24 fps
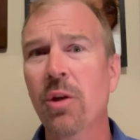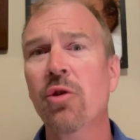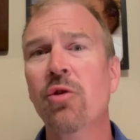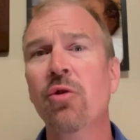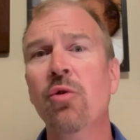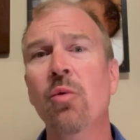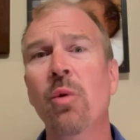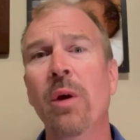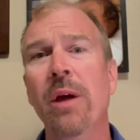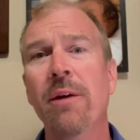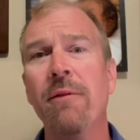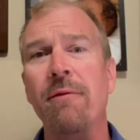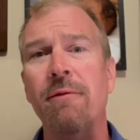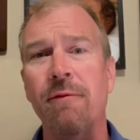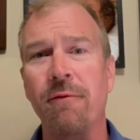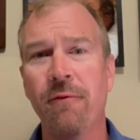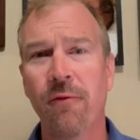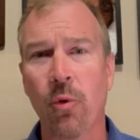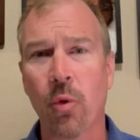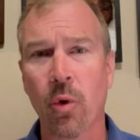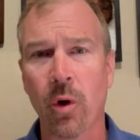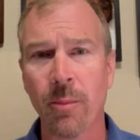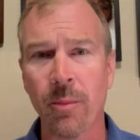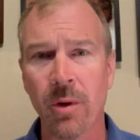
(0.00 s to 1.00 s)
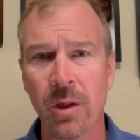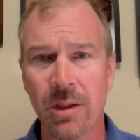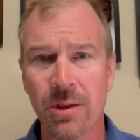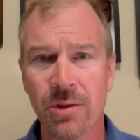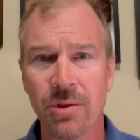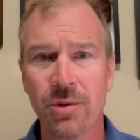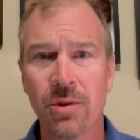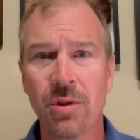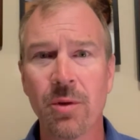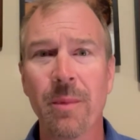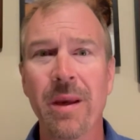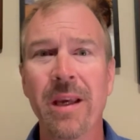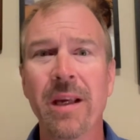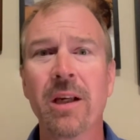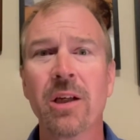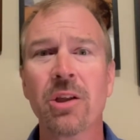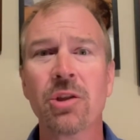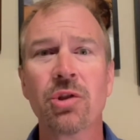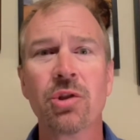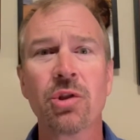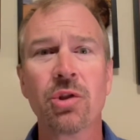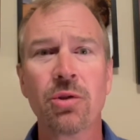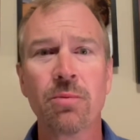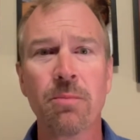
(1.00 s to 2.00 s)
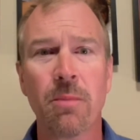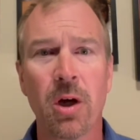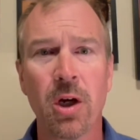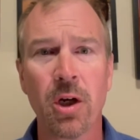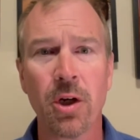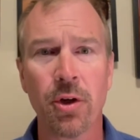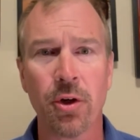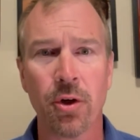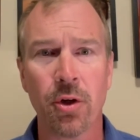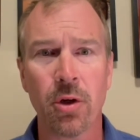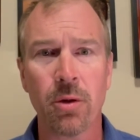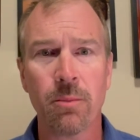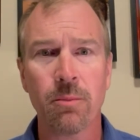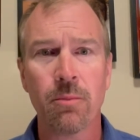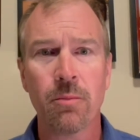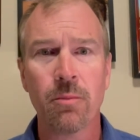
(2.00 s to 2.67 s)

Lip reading: to inform us, to make us smarter,